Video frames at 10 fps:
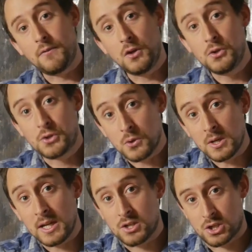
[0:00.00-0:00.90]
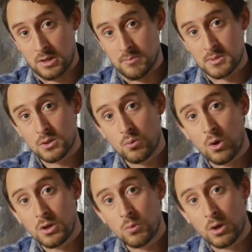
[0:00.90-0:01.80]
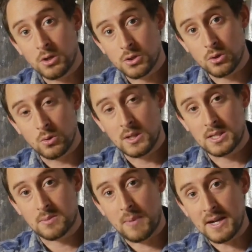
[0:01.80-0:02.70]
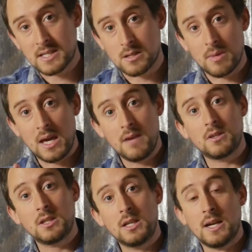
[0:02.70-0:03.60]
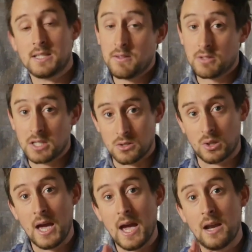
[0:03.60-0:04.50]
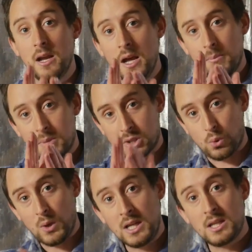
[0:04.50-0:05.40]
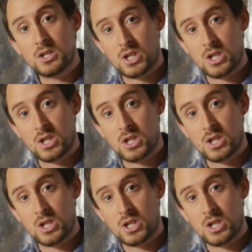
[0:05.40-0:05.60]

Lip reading: if you do need shims, what you want to do is space them evenly as you can, between the